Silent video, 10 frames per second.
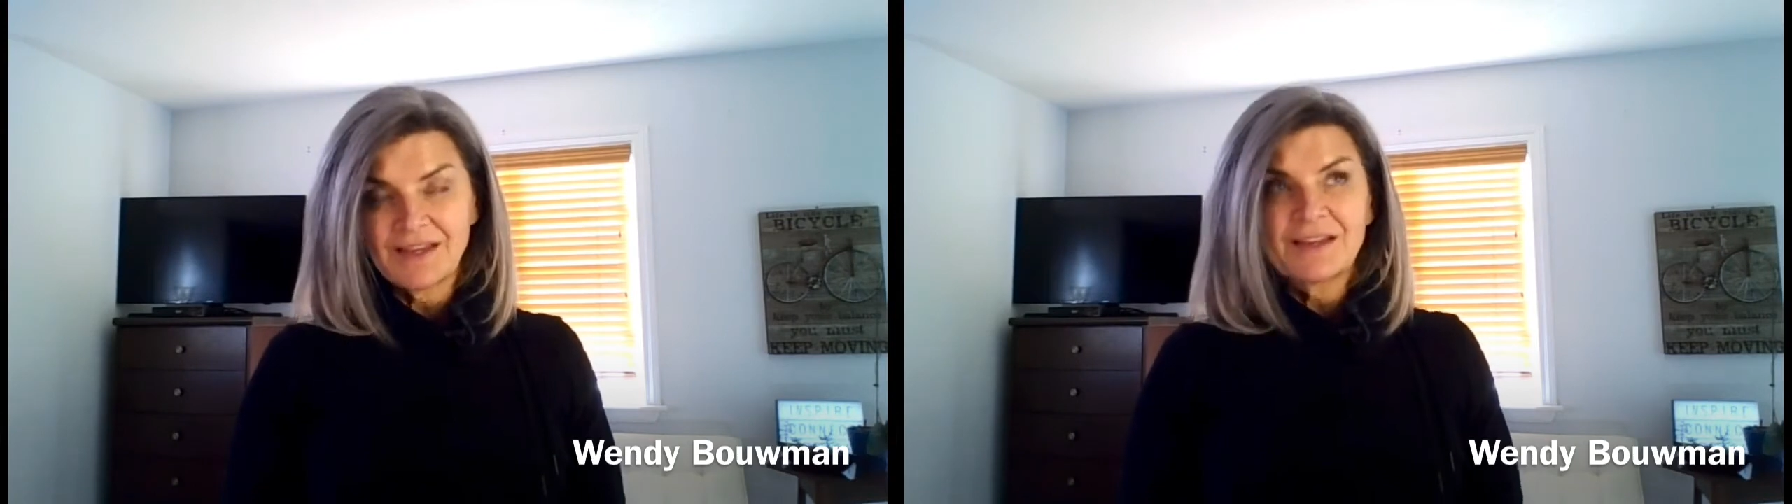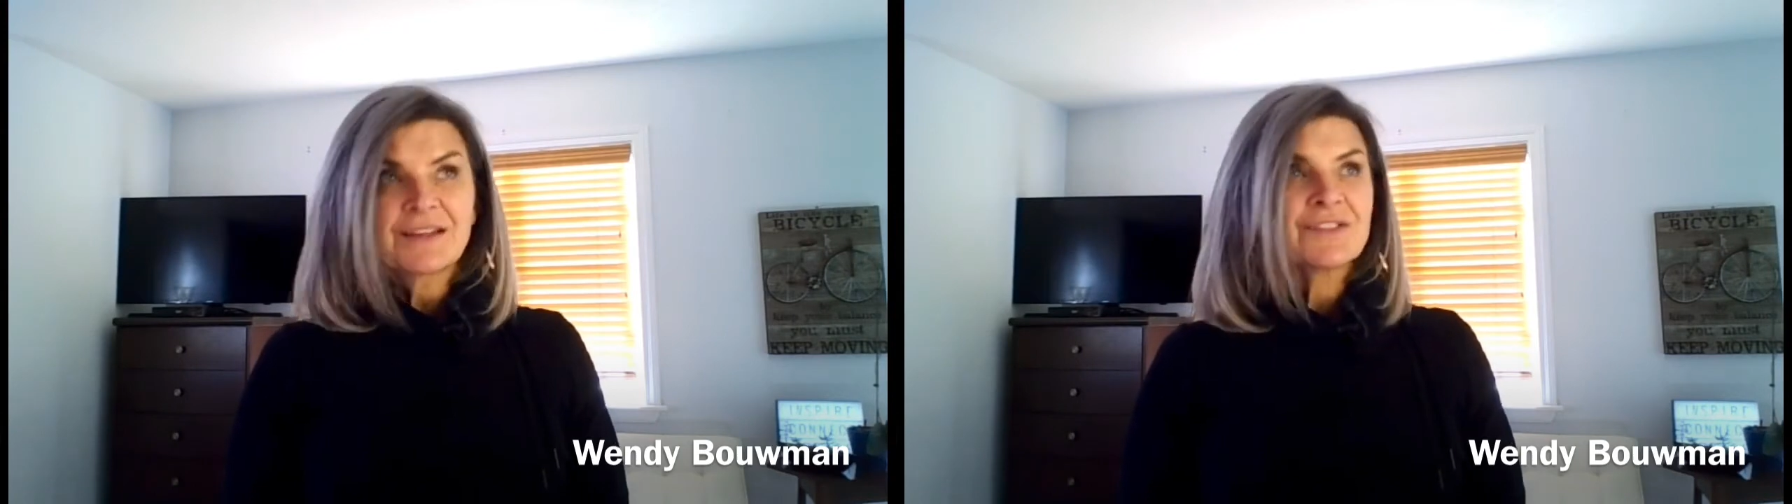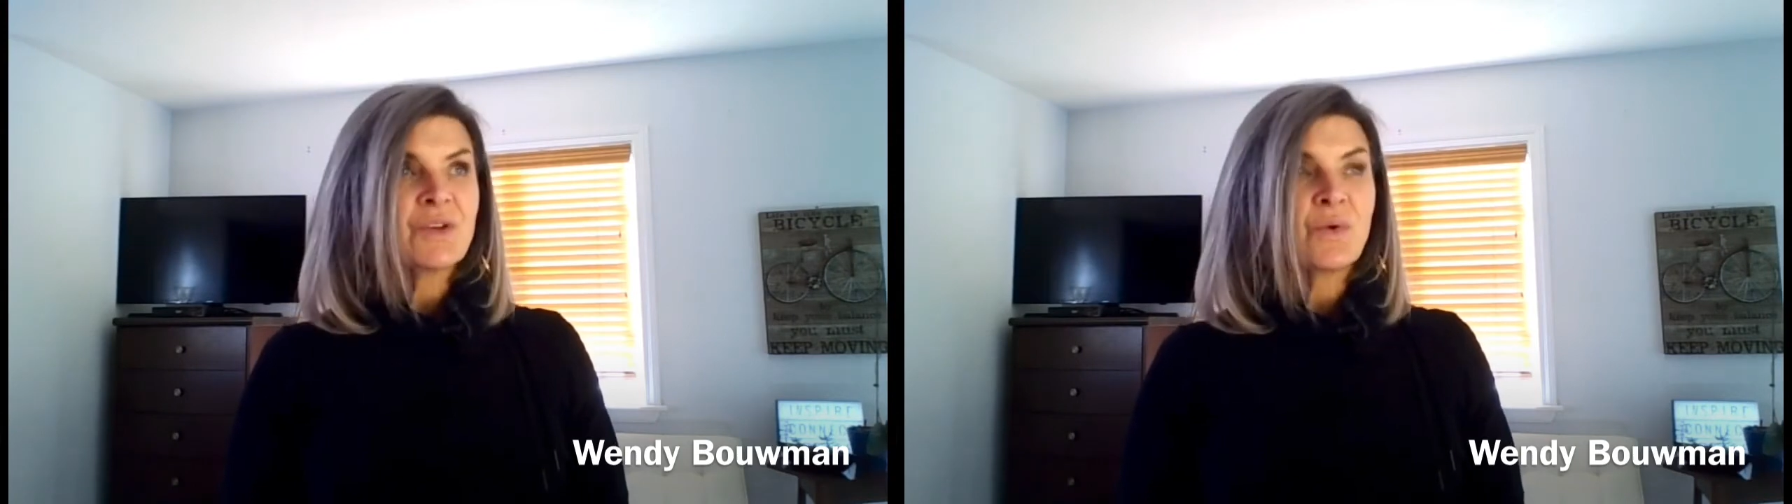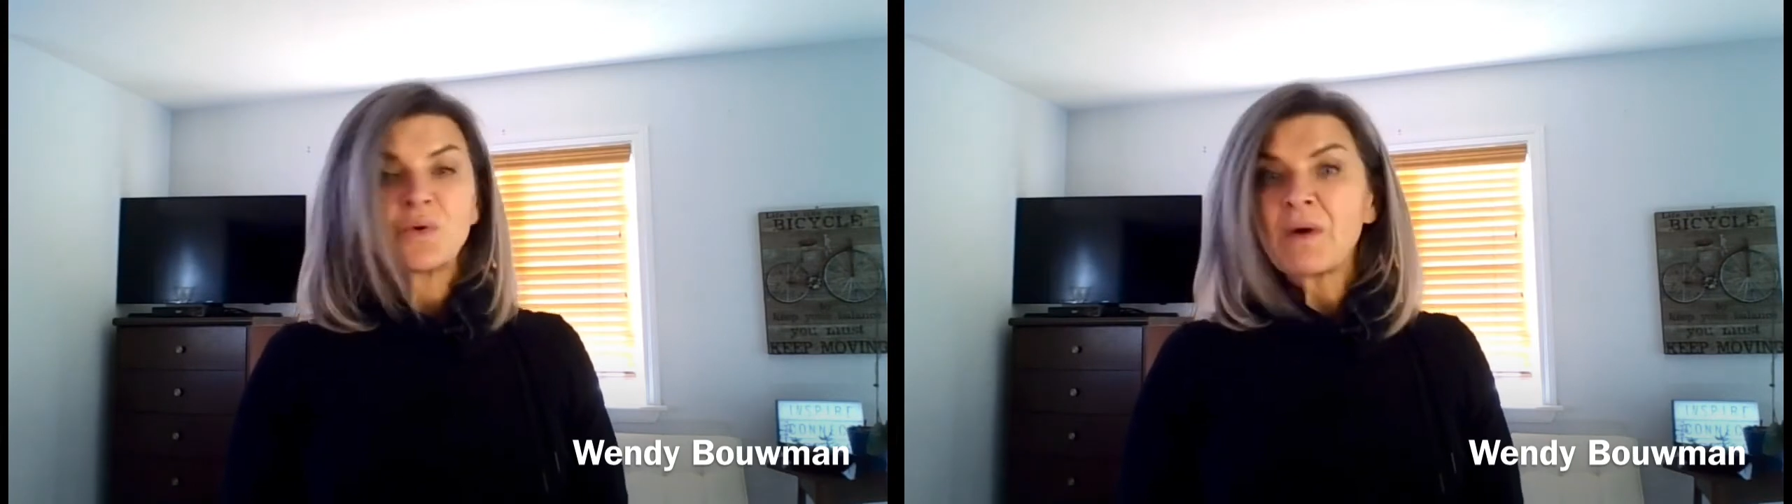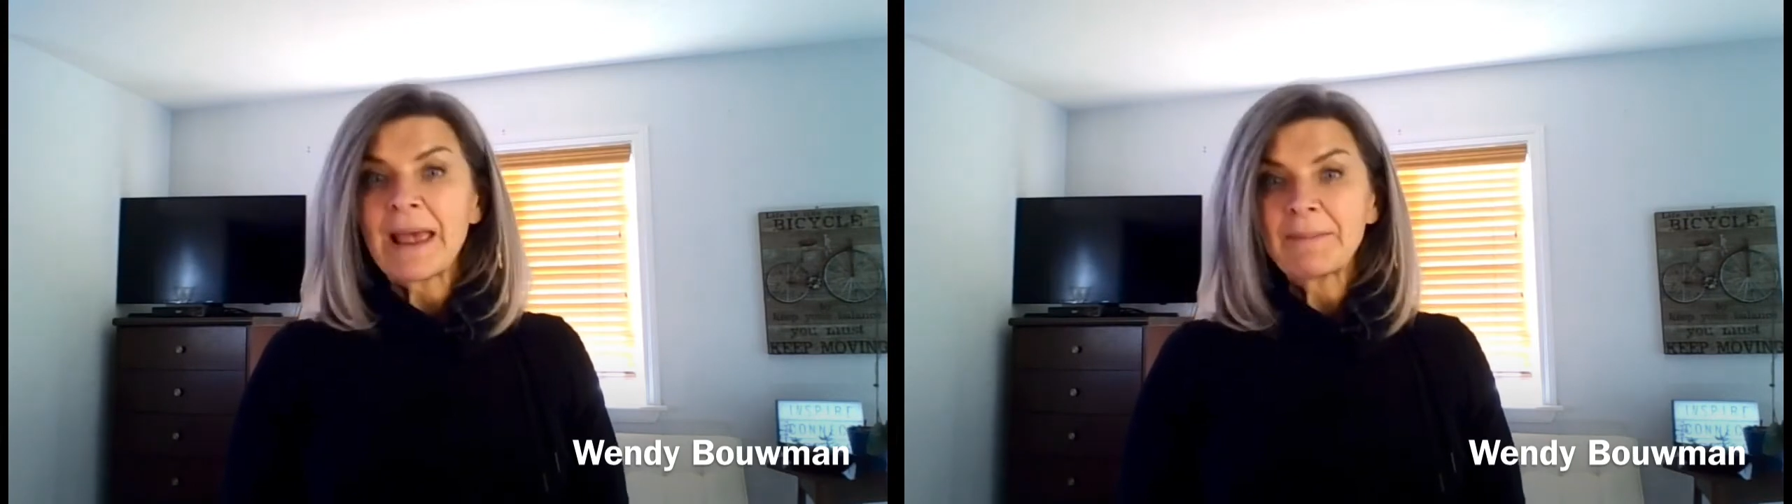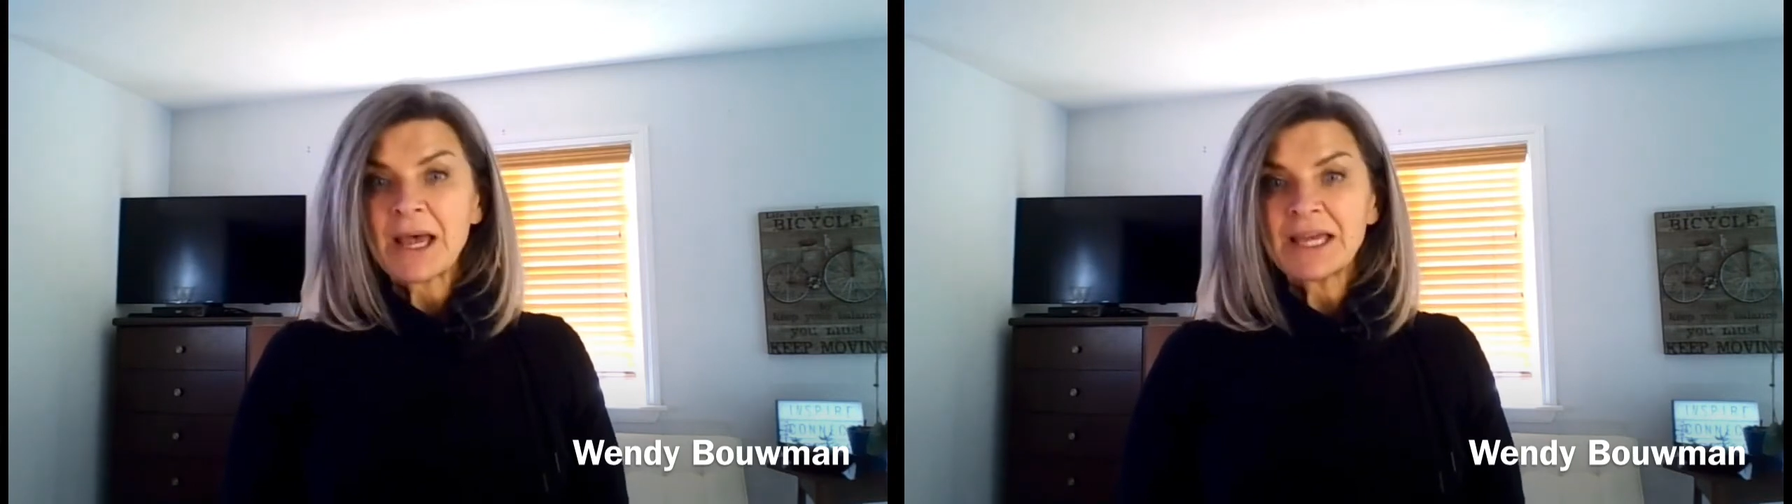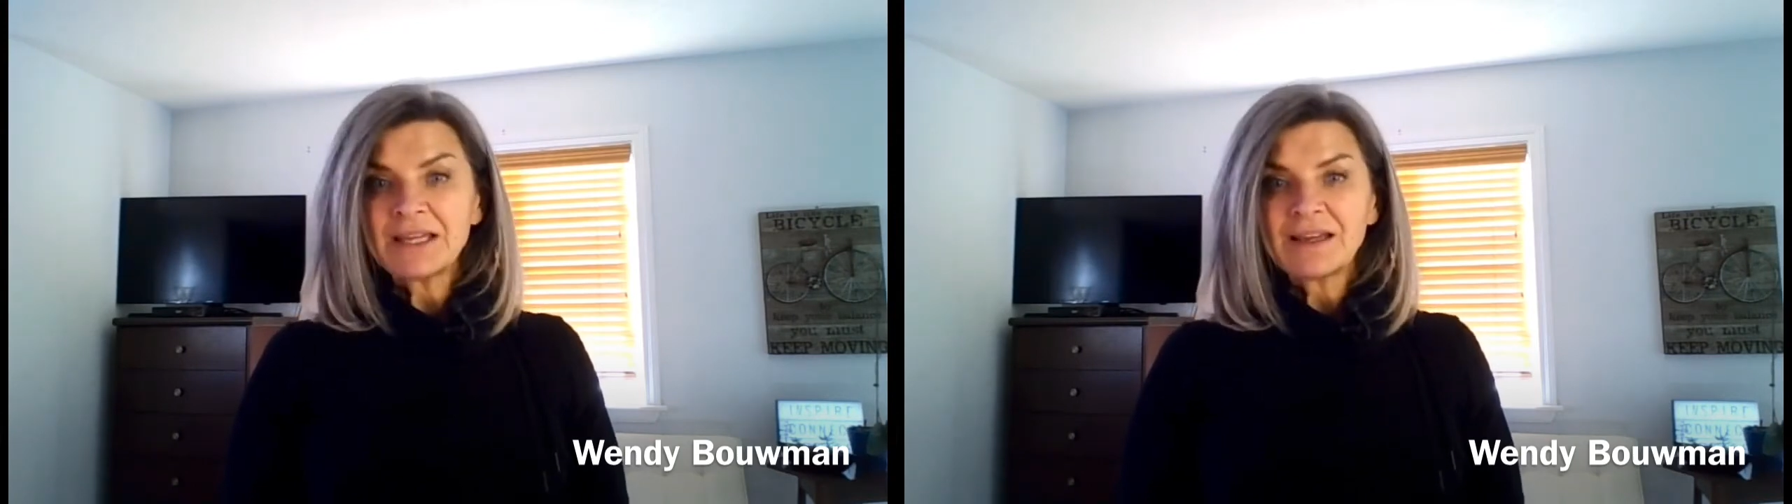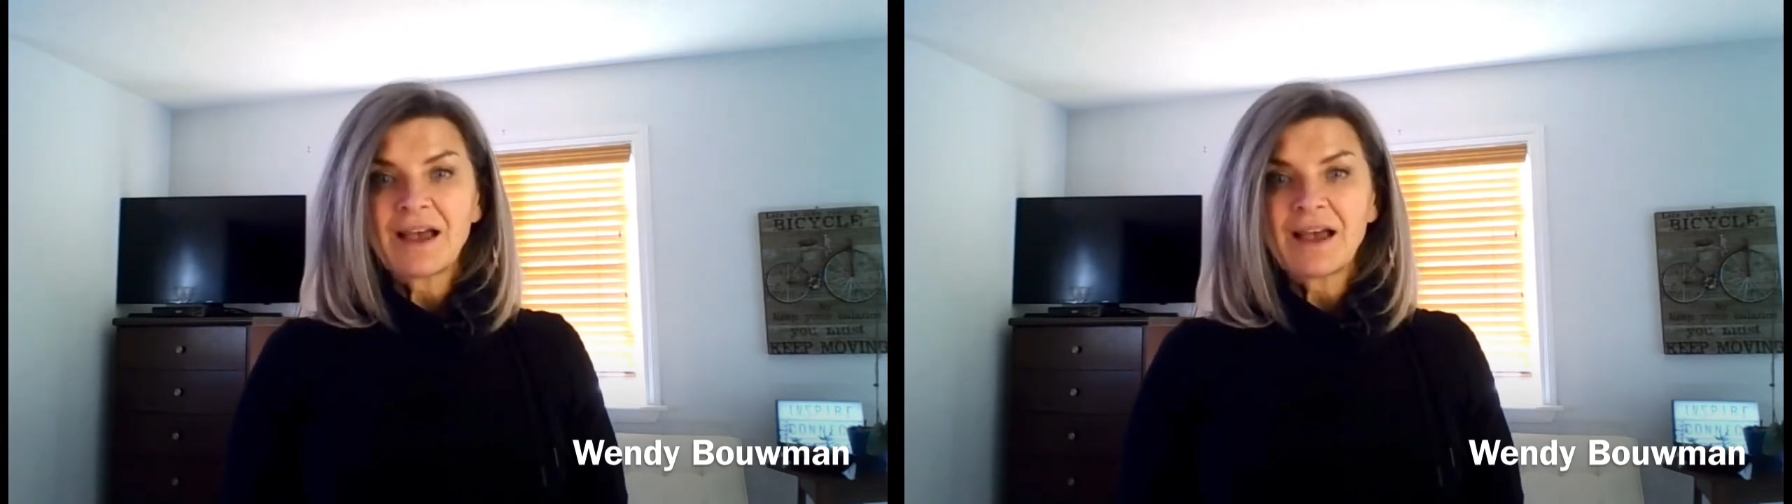So who am I?